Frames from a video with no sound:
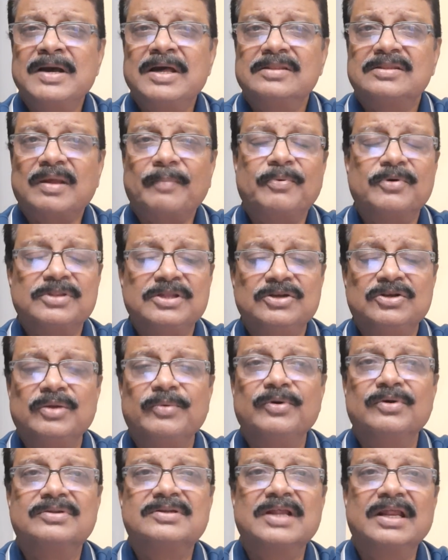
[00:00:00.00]
Suppose
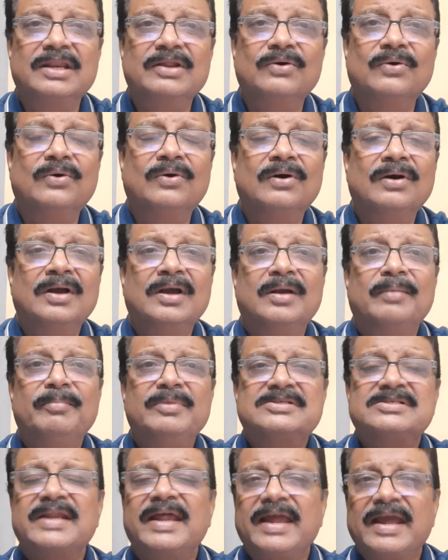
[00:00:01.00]
interviewers tell you,
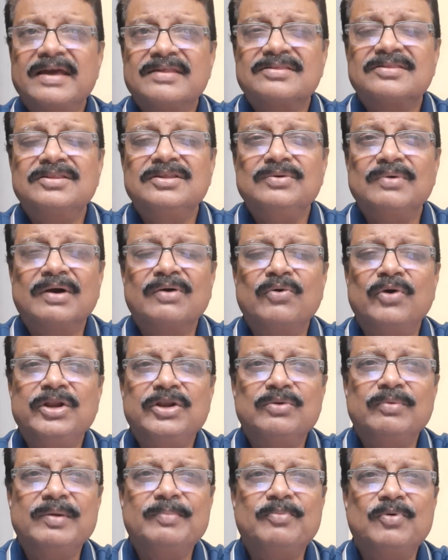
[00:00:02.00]
Mr. X, you are going
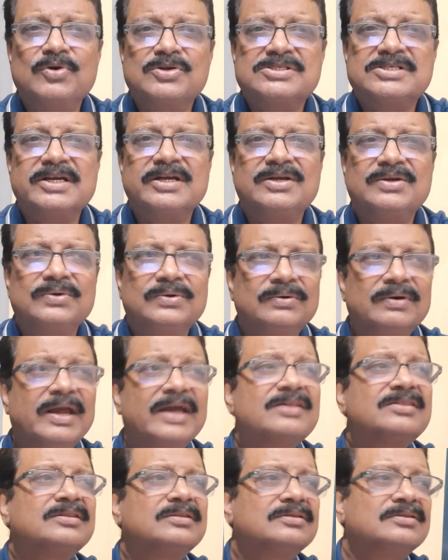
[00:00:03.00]
to be posted to
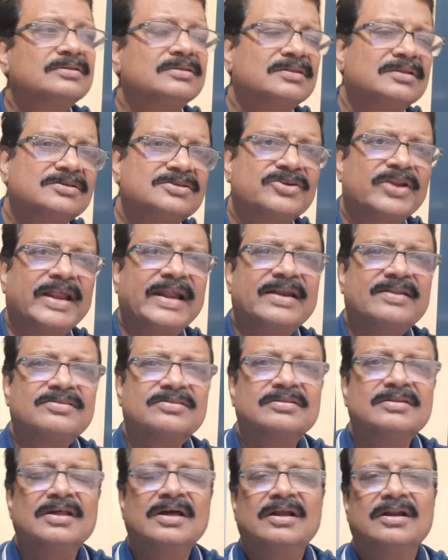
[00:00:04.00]
X
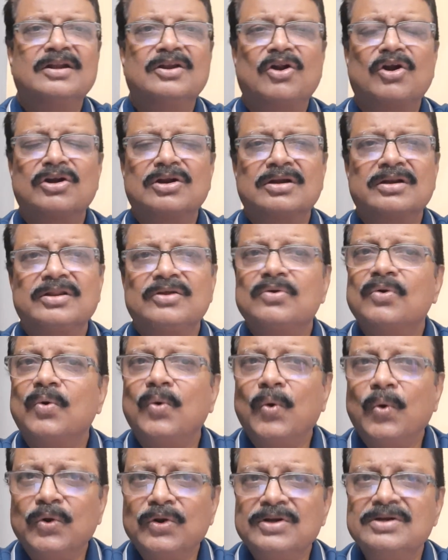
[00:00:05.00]
states, not your
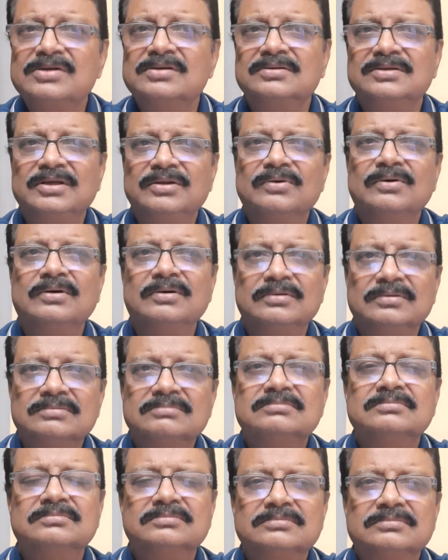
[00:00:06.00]
own,
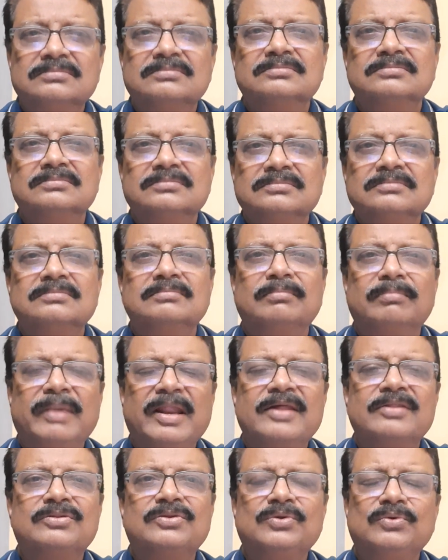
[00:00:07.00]

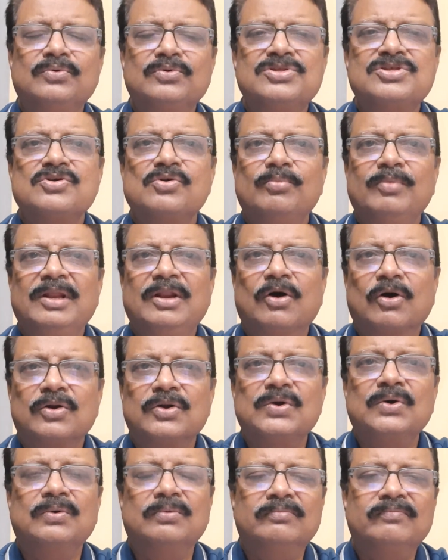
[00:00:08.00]
place which you belong
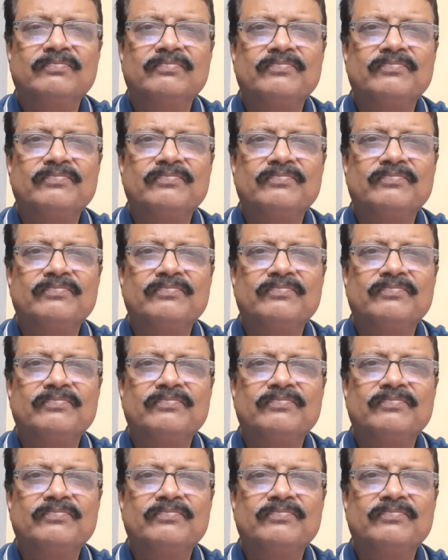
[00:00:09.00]
to.